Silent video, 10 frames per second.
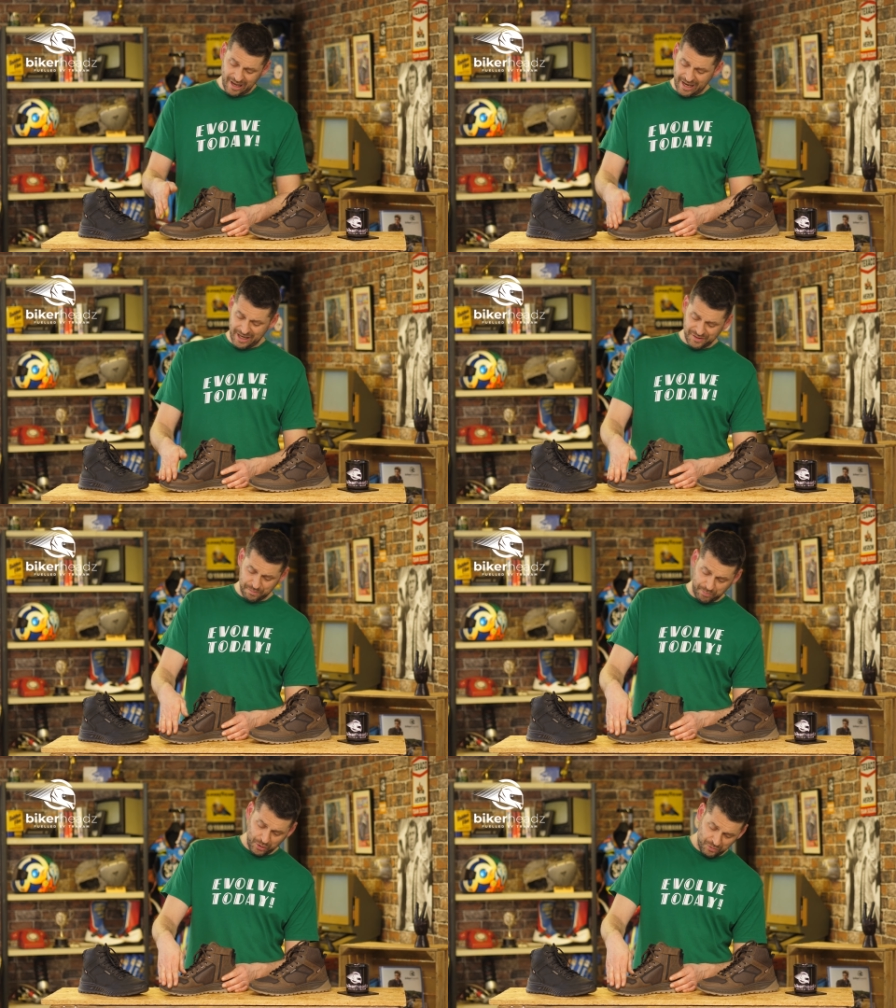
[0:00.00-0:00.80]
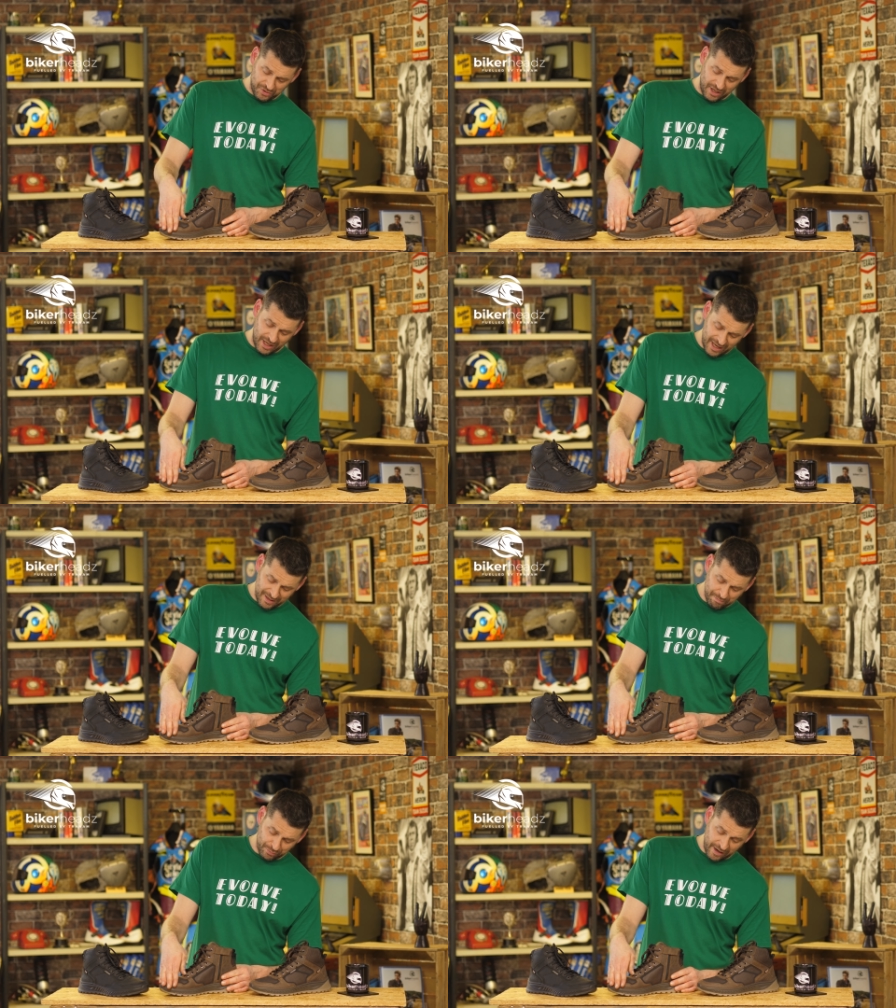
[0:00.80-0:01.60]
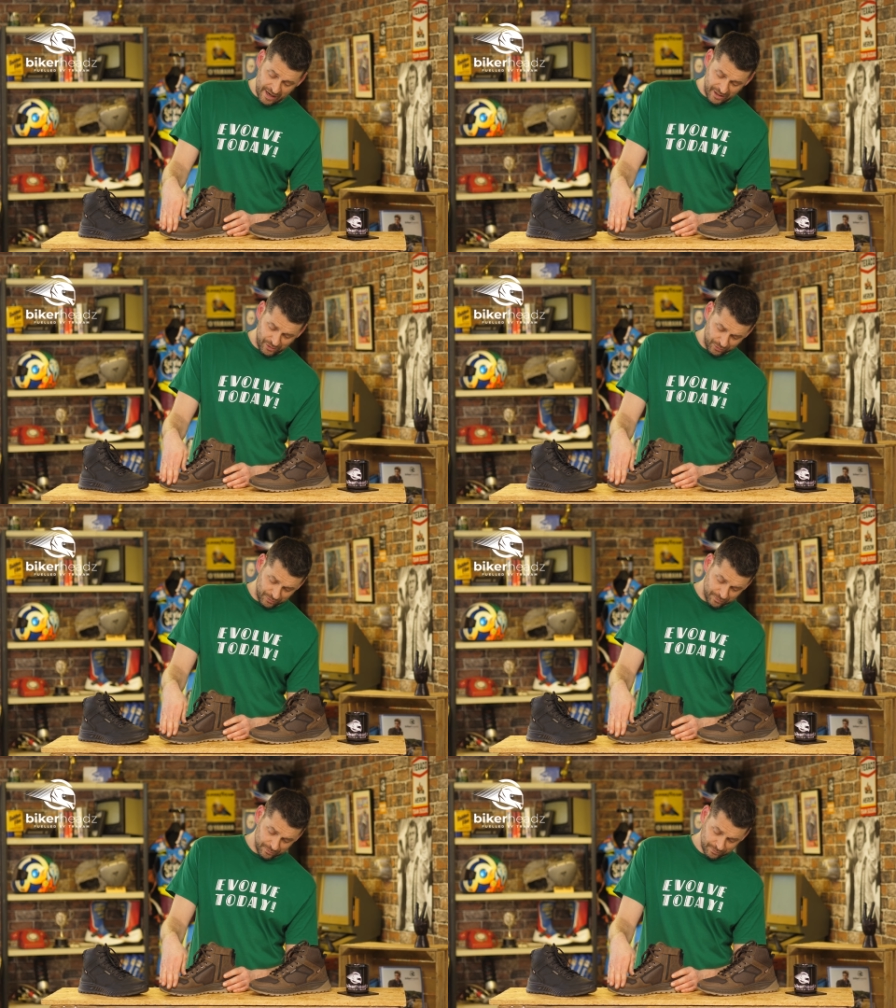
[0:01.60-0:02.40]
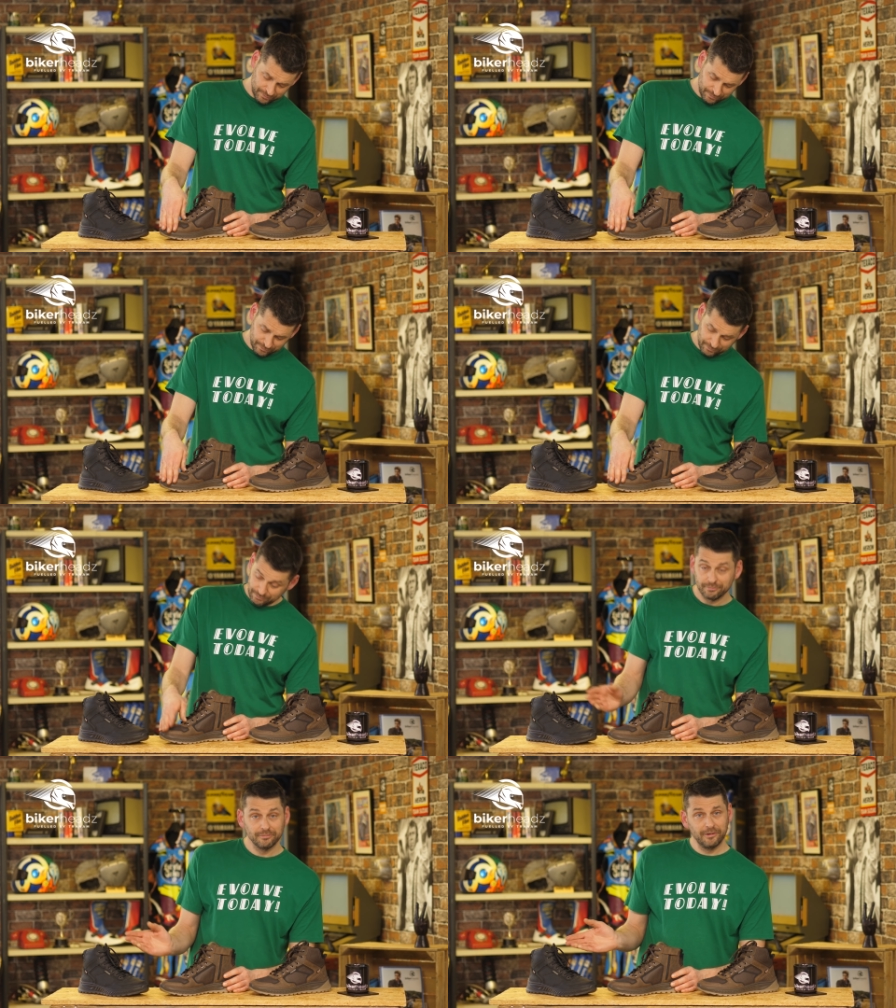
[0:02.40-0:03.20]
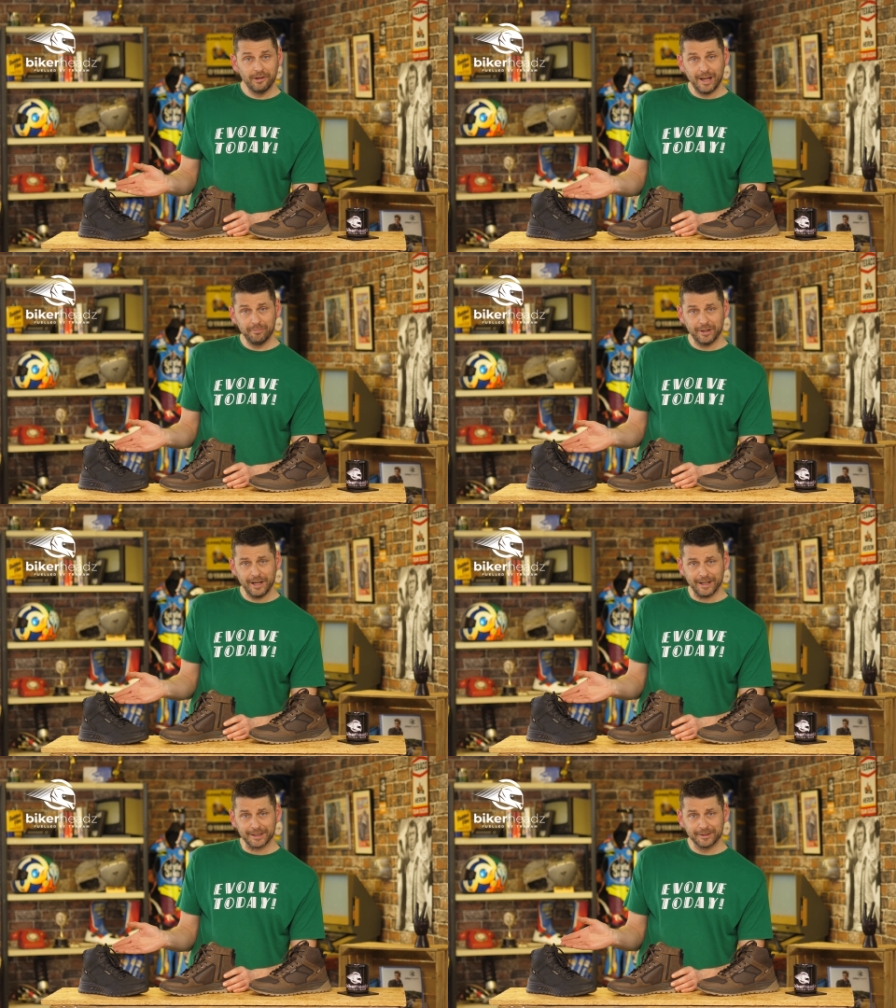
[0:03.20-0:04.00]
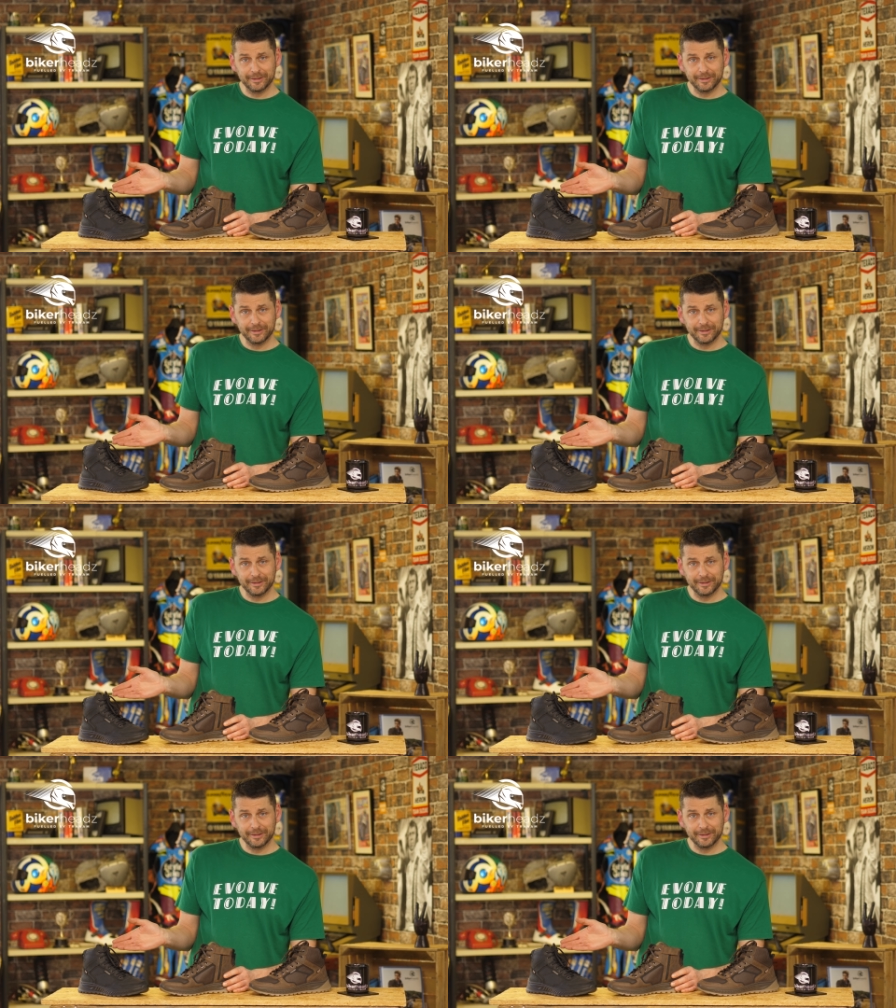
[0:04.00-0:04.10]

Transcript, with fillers: Ace boot in brown and black.